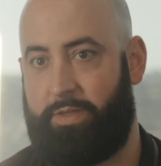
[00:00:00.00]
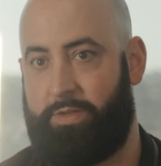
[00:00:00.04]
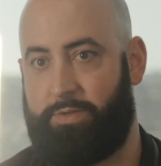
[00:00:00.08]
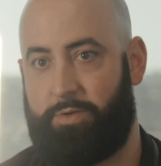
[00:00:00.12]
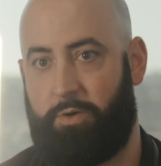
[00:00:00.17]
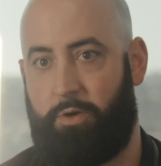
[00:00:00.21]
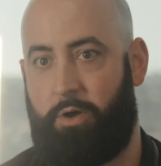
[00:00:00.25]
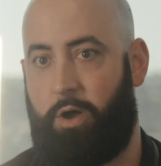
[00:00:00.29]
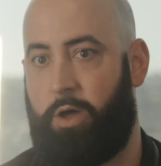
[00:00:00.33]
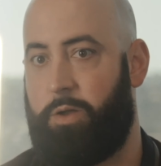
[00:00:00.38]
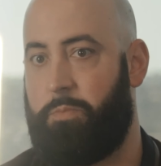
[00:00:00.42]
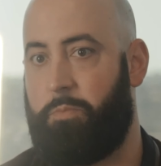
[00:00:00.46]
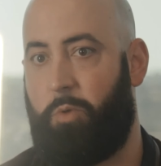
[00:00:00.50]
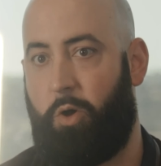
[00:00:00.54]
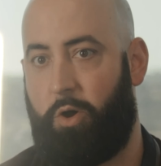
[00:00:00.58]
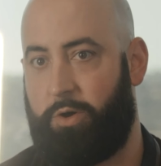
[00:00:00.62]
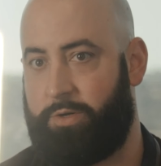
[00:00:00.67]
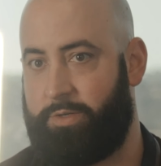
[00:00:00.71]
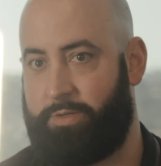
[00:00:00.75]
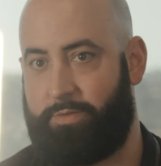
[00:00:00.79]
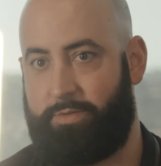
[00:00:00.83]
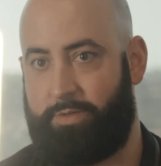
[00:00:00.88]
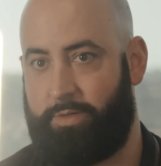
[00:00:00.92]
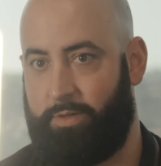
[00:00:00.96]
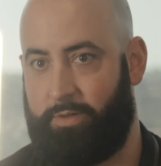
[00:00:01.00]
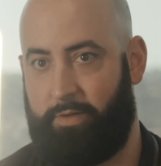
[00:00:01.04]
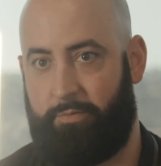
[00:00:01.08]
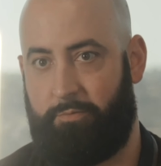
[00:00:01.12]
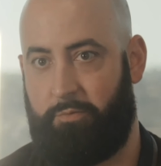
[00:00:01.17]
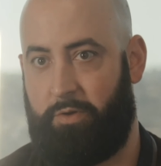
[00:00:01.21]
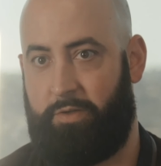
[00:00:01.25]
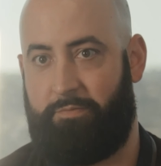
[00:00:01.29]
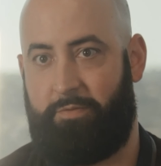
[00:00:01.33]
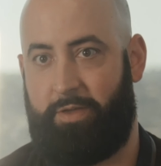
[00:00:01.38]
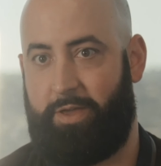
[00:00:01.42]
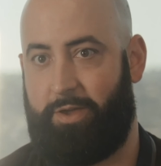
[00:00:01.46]
These are unmarked
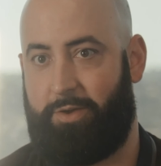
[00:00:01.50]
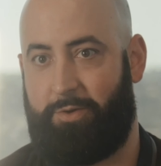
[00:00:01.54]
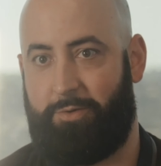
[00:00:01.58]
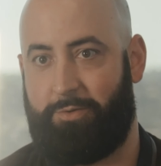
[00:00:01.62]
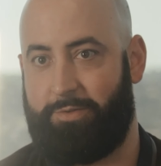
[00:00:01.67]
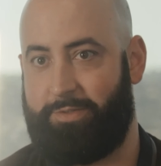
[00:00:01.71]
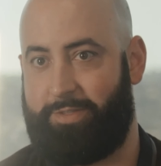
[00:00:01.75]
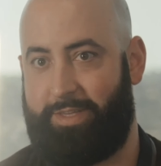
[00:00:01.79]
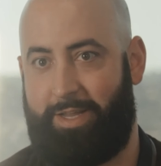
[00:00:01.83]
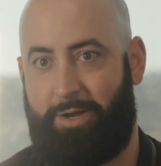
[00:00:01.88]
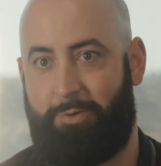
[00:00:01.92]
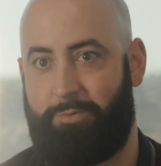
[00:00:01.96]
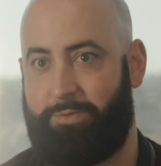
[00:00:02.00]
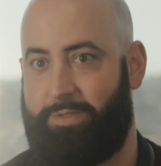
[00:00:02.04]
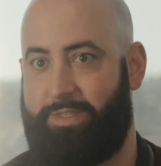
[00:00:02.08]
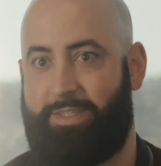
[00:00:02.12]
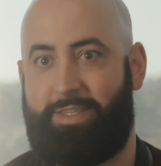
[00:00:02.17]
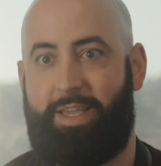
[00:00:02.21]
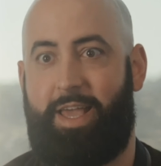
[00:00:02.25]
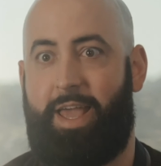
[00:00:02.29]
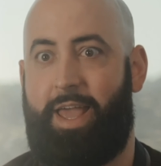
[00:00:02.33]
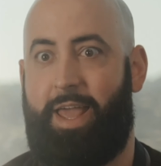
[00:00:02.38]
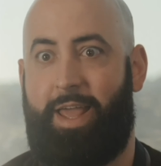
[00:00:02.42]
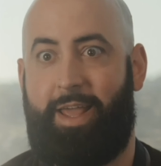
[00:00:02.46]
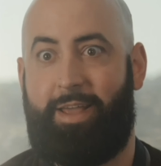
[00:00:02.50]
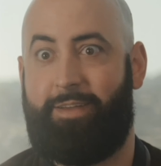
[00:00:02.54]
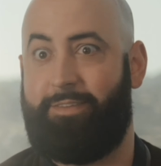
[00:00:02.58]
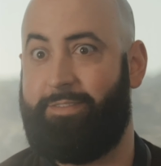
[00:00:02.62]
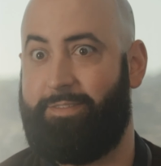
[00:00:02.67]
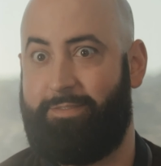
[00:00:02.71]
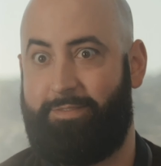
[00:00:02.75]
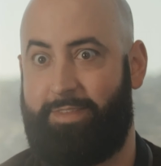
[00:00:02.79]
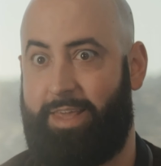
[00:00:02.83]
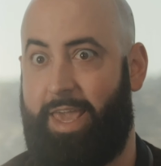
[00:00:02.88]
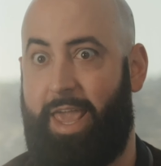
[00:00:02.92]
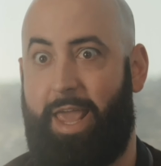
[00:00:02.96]
delivery vehicles. They don't say
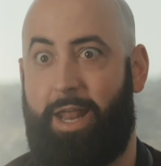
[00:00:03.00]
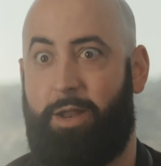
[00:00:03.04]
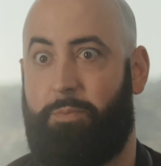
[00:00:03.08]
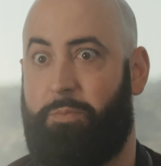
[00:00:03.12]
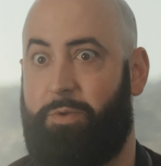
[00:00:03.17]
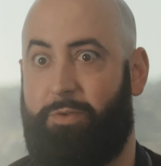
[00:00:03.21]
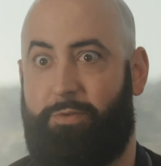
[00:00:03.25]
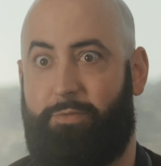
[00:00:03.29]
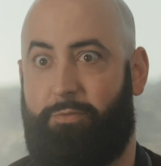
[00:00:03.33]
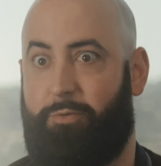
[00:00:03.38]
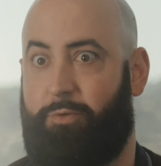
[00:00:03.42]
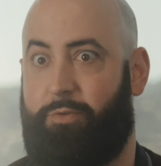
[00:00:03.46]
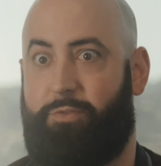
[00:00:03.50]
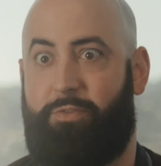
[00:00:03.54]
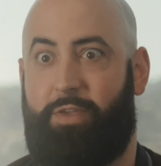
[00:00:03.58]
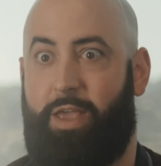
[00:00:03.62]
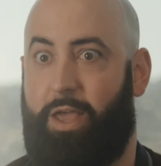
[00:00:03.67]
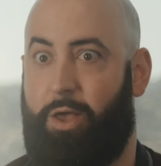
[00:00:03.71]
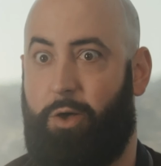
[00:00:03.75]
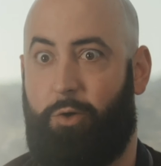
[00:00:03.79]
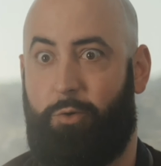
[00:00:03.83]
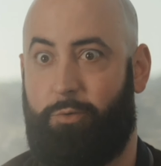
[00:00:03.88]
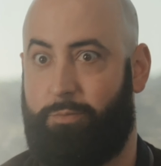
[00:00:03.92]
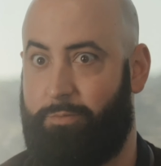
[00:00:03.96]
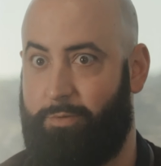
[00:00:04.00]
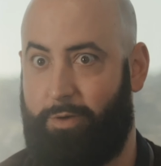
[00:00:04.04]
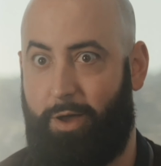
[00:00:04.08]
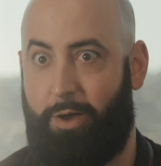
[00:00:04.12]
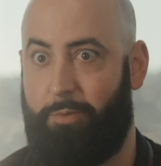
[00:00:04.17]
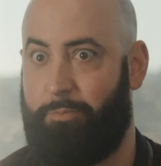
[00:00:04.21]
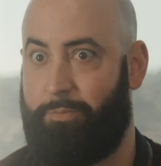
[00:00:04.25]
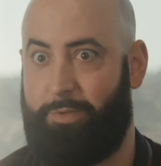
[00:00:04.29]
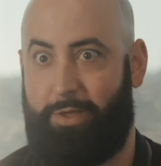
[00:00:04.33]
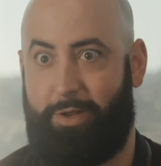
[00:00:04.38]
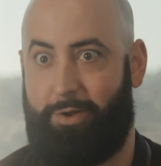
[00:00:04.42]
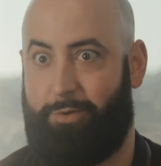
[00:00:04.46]
cannabis for sale,
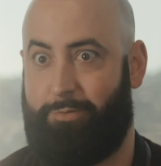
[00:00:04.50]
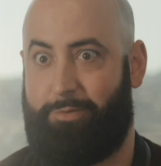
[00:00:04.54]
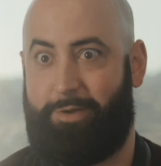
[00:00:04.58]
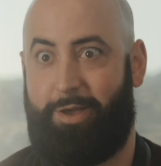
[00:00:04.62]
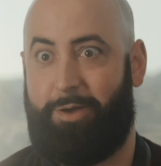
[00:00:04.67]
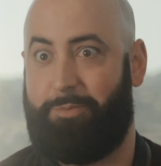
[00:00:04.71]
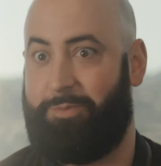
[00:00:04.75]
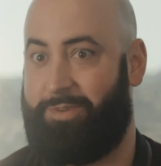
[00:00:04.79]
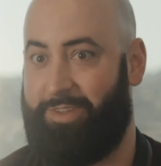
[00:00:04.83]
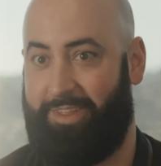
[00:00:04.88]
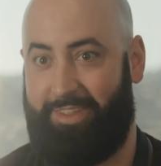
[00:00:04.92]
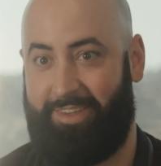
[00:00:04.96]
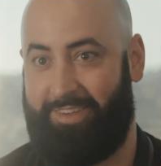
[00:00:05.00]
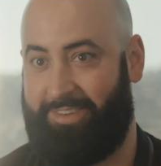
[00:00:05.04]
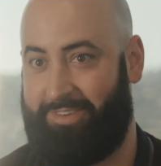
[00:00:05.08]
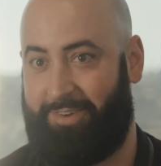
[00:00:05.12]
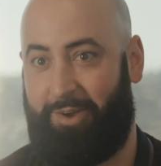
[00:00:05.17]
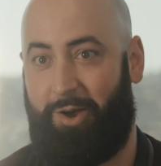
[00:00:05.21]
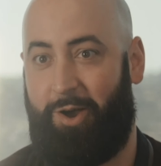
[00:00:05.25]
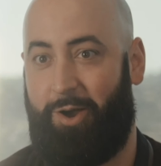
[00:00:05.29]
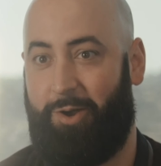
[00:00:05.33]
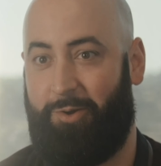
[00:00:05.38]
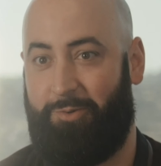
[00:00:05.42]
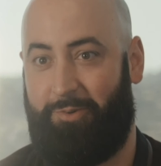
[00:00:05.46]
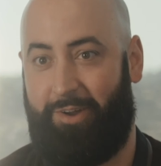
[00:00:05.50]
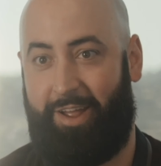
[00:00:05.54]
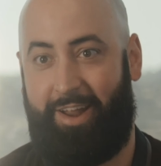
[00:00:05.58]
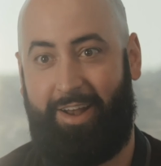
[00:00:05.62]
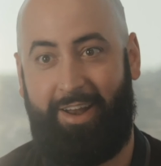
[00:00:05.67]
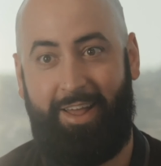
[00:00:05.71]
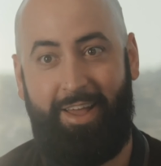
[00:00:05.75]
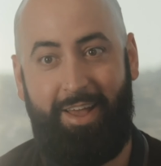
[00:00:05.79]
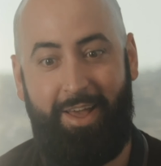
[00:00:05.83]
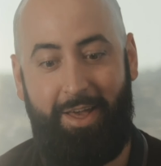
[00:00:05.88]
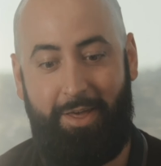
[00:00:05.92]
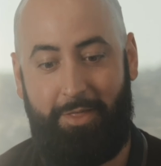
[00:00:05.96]
come to this car,
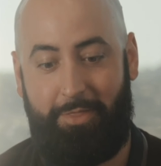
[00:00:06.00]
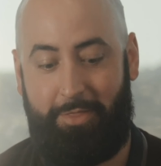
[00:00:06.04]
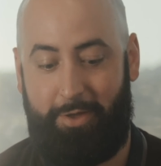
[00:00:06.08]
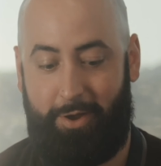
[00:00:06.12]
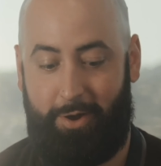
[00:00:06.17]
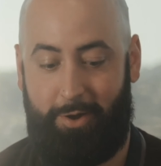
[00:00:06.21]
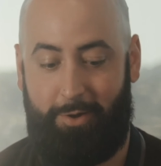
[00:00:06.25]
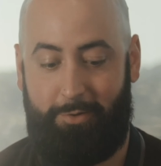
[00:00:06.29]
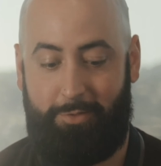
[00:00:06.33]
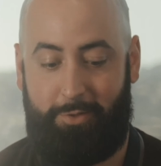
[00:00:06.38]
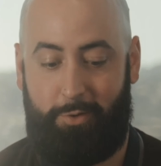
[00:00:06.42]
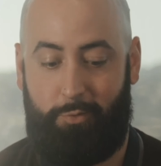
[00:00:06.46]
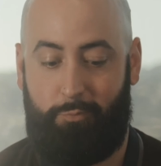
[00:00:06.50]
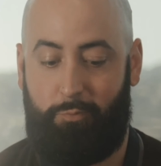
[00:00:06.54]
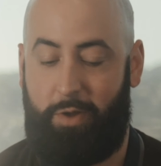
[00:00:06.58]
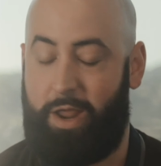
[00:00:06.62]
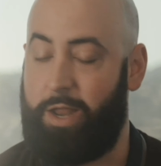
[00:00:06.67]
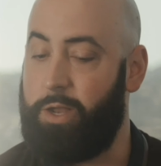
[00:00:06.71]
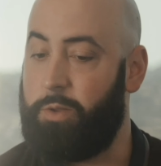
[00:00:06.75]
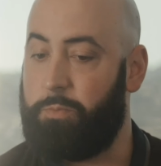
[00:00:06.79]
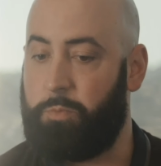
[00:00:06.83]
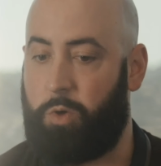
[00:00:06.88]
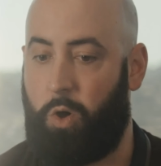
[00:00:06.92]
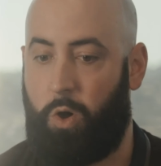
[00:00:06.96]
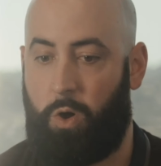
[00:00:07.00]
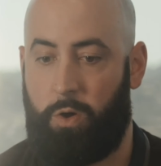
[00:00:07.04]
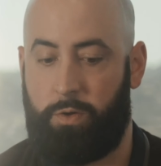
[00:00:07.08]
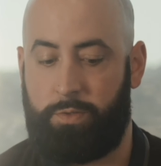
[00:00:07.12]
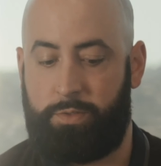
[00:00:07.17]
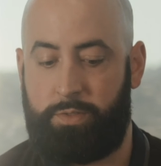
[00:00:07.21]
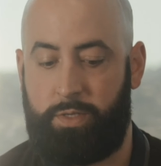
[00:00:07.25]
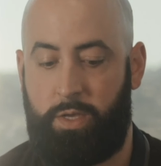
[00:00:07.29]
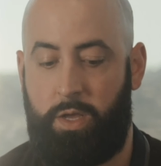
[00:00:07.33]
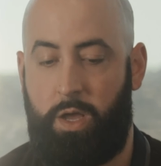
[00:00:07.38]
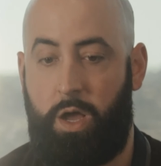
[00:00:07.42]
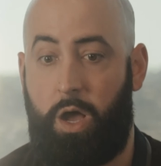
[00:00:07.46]
right? They're random
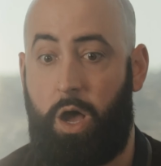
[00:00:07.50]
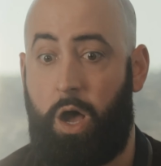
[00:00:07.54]
cars.